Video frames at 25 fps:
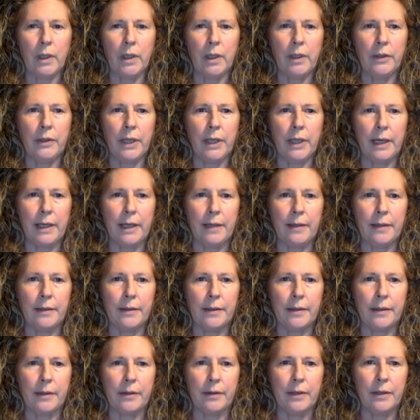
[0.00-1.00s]
Okay,
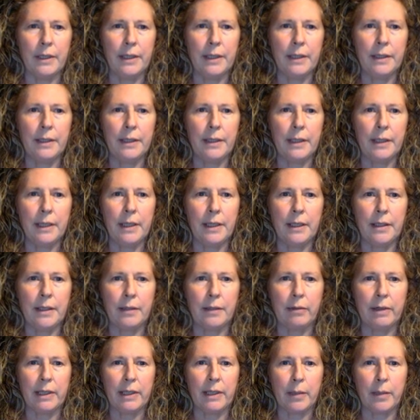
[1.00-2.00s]
so this is
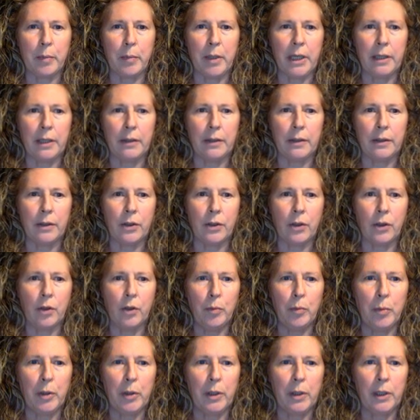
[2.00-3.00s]
the recipe at the
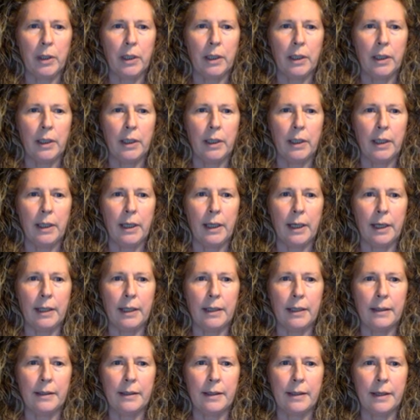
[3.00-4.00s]
top, and
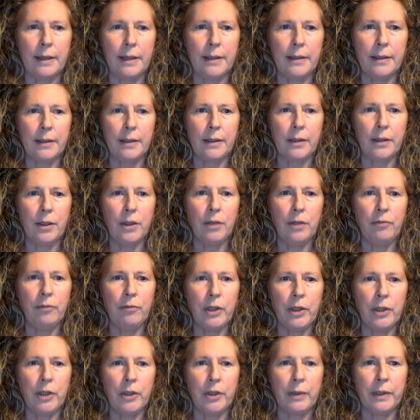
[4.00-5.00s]
it says a new
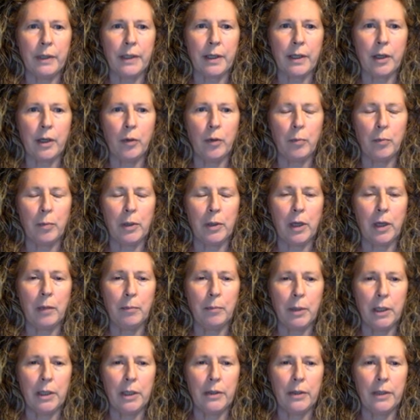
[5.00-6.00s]
photo is
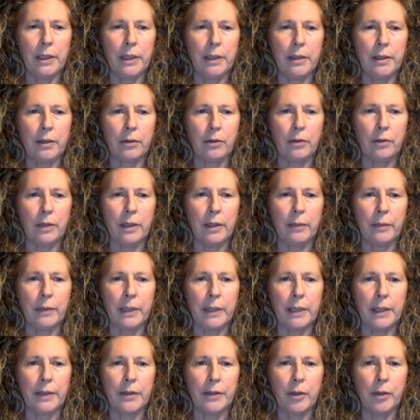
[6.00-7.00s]
uploaded on
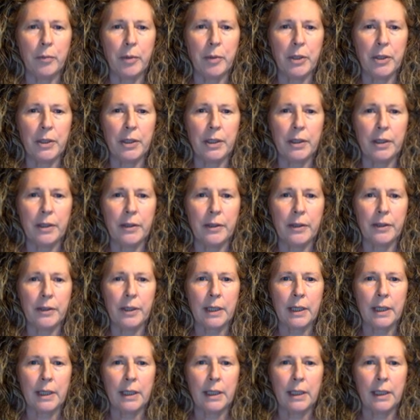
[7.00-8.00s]
Networking Superstars,
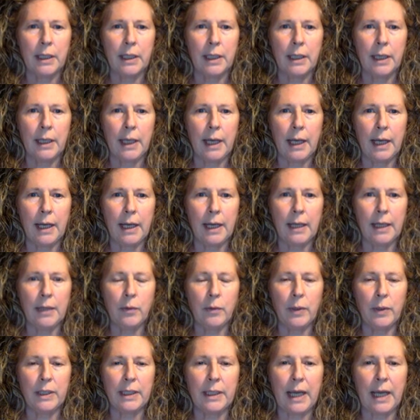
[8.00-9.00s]
and
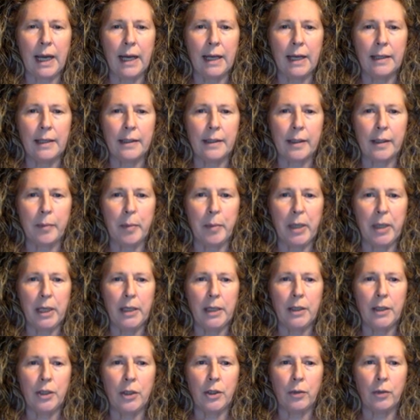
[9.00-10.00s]
it adds a
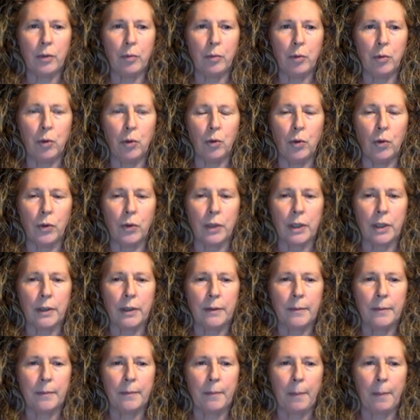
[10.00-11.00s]
pin to a board.
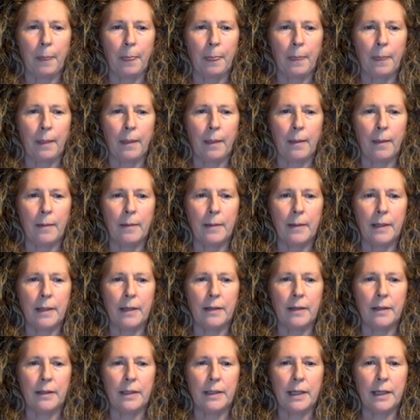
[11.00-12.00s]

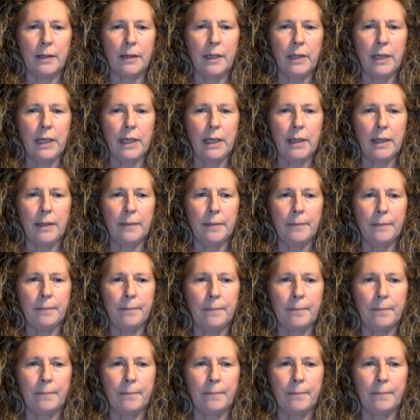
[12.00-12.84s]
Now down here